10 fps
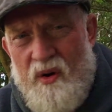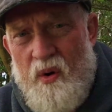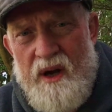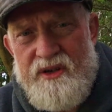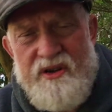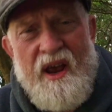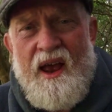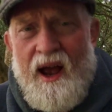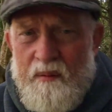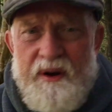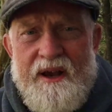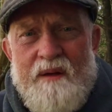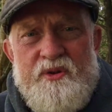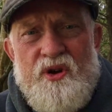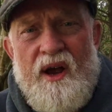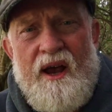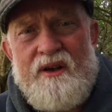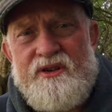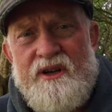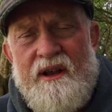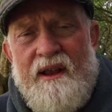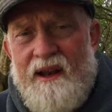request. I'm going to come to your house.